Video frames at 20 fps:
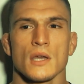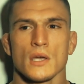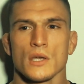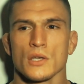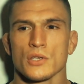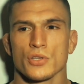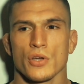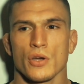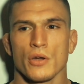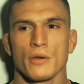
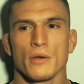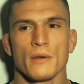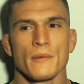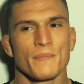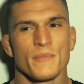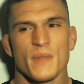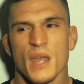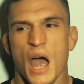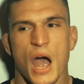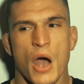So
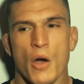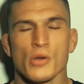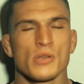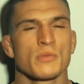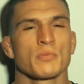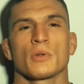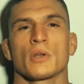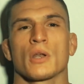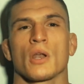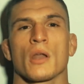I always
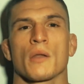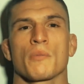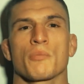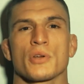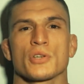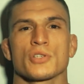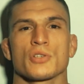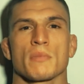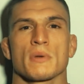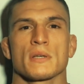put a lot of
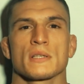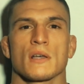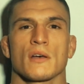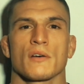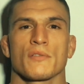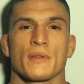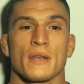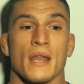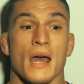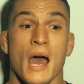pressure on
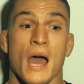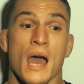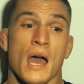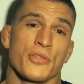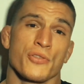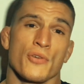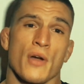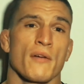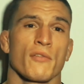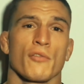myself, and I
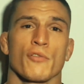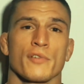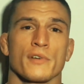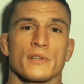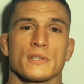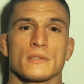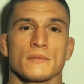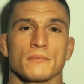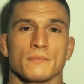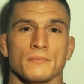thrive with it.